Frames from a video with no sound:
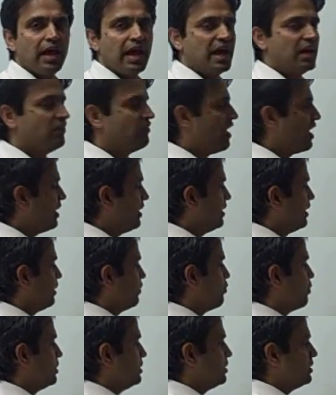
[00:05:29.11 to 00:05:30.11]
and
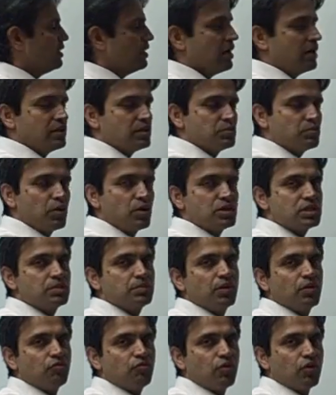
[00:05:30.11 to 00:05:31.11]
validate whether they are
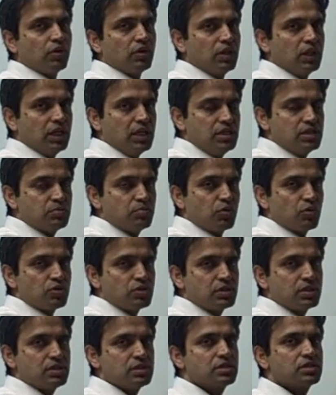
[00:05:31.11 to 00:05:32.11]
responsible for these
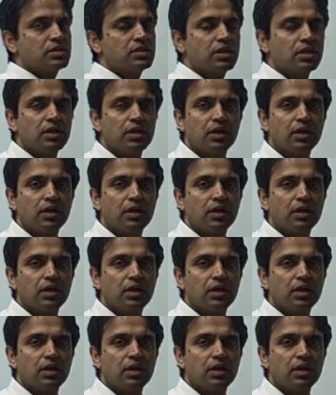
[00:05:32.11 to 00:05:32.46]
processes,